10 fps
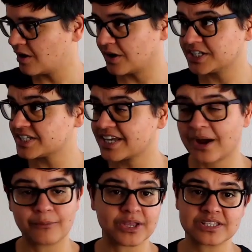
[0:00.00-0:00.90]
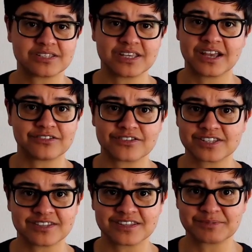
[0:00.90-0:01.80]
I just can't wait to see how the
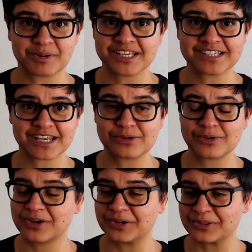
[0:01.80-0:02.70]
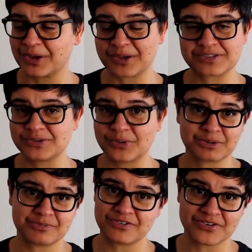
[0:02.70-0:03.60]
rest of this plays out. I know it's not
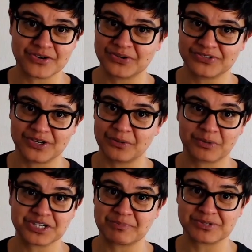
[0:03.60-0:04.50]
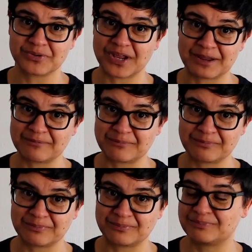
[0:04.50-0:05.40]
going to be very long until I watch episode 8.
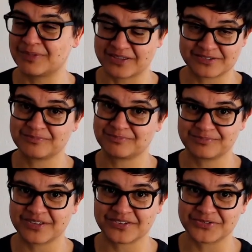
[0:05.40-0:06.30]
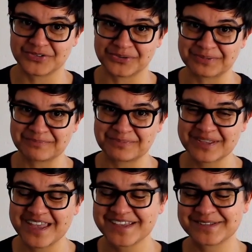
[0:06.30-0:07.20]
That's for sure.
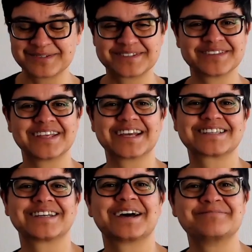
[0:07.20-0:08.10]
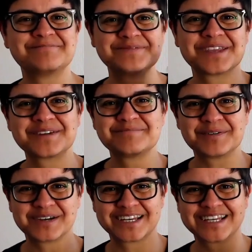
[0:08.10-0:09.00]
So until next time,
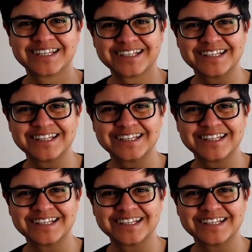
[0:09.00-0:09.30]
bye-bye.